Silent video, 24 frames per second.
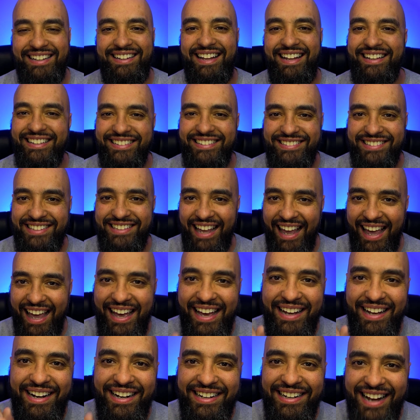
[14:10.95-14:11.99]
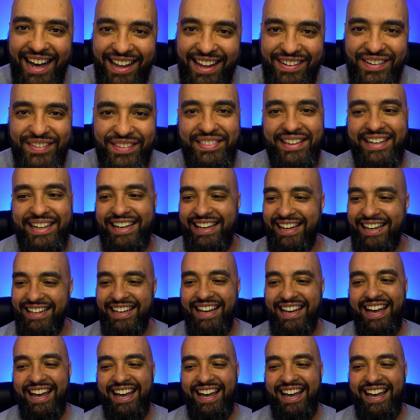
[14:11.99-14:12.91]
like, and another thing.